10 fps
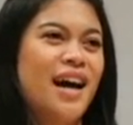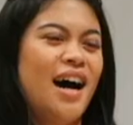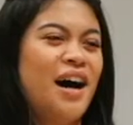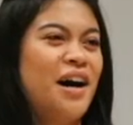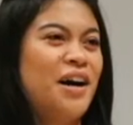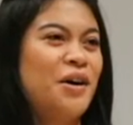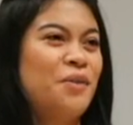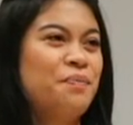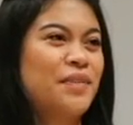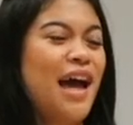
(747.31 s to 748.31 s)

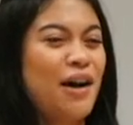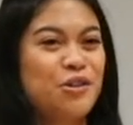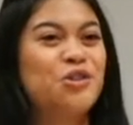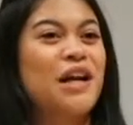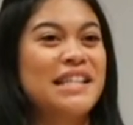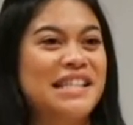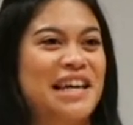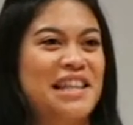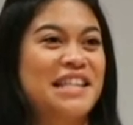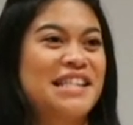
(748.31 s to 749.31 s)
how should I
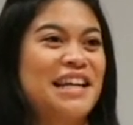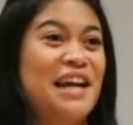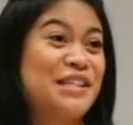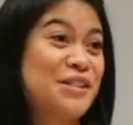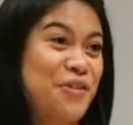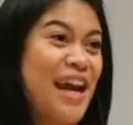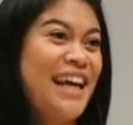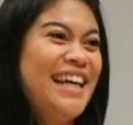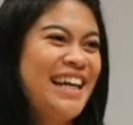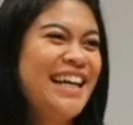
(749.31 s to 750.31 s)
say this the nice
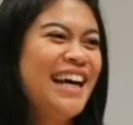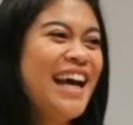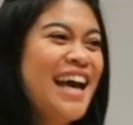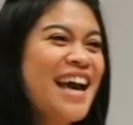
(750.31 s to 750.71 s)
way?